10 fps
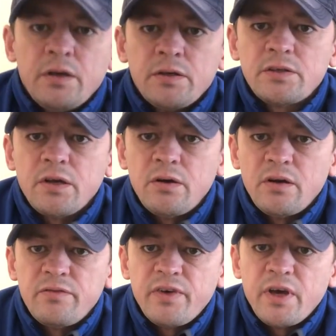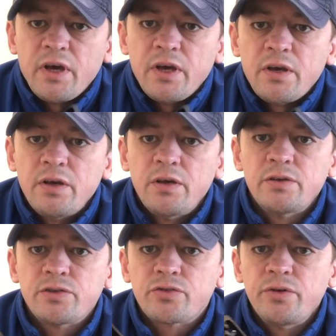So I've
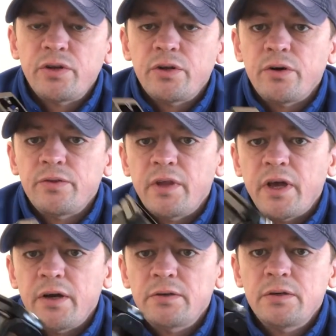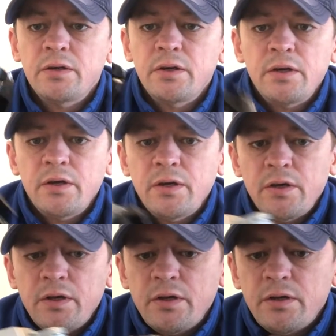screwed it on now,
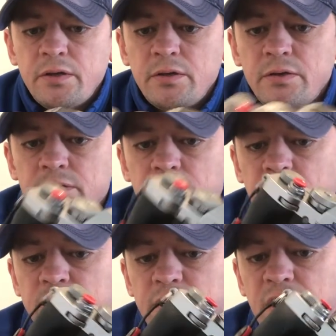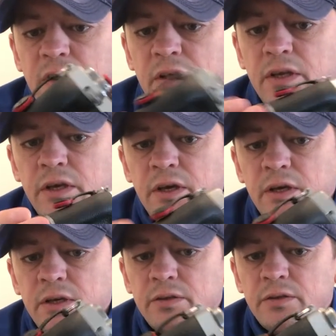so you can see that
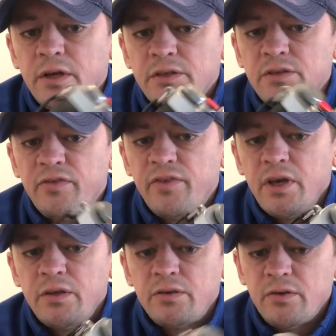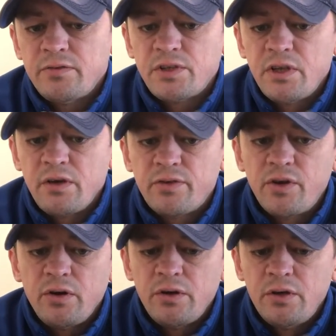it does fit. Obviously I've
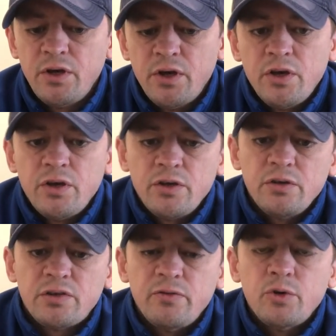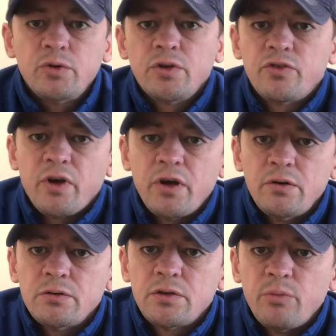got use of all
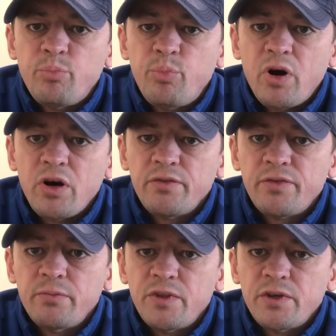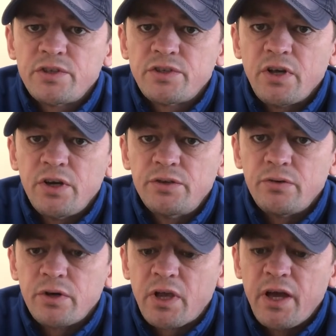controls apart from the side
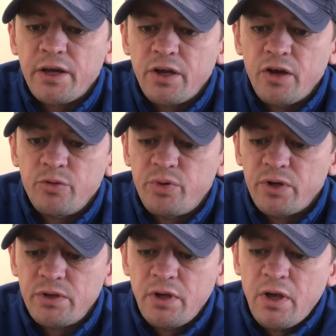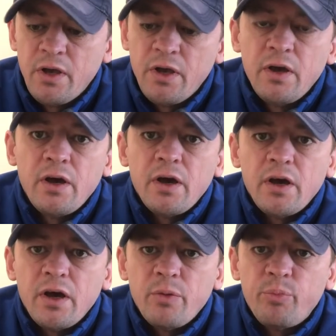door I can't open,
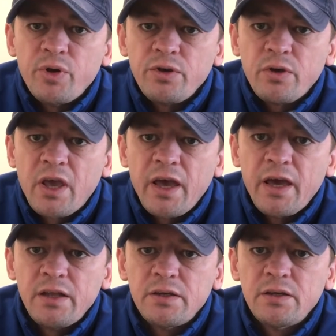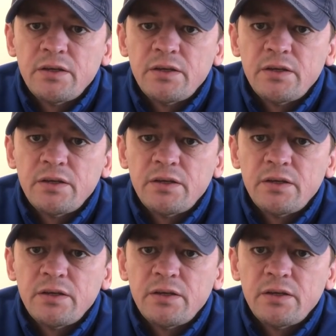but you can